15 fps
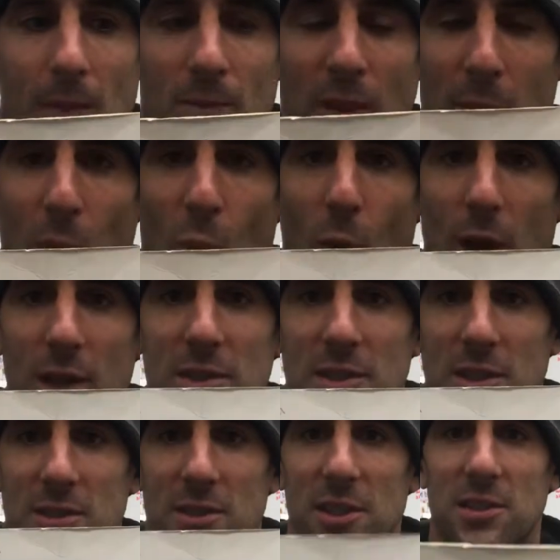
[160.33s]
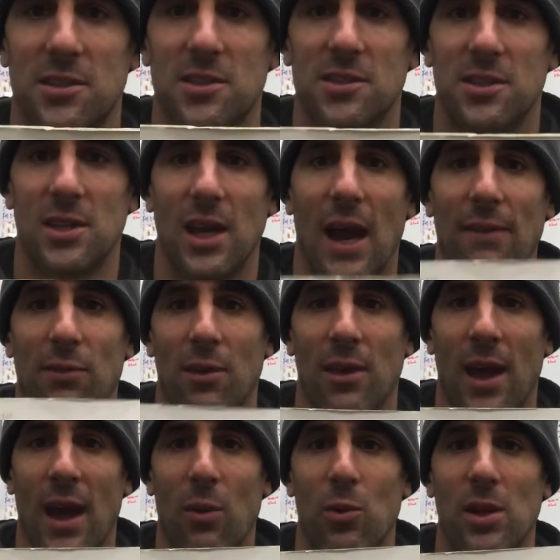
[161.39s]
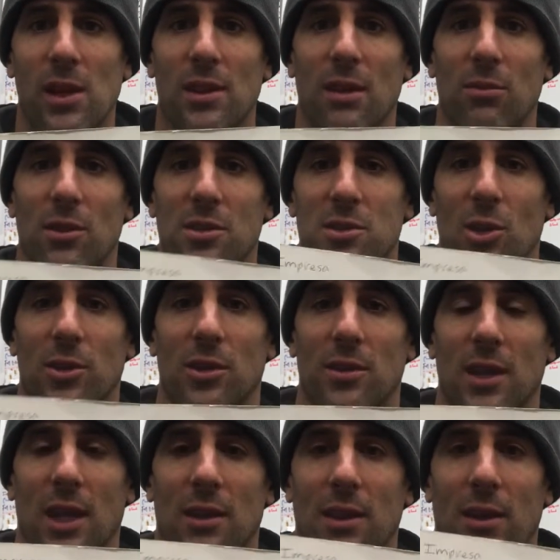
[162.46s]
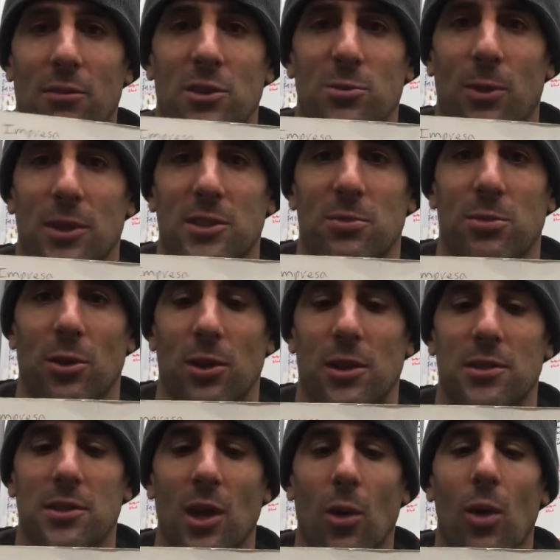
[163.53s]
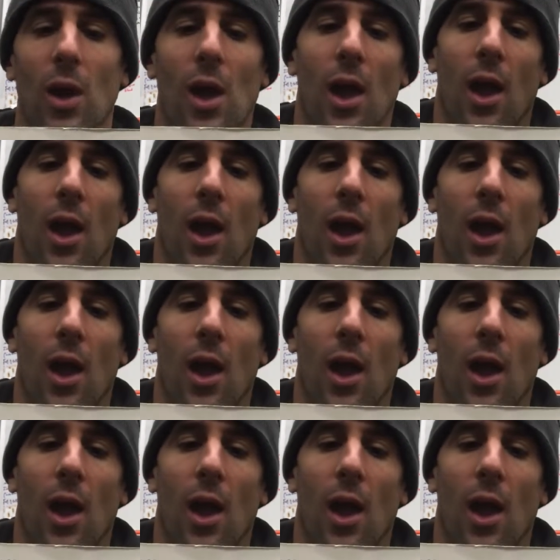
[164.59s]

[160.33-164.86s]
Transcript: number one is consistency. After that, we need them to start to take that responsibility. So,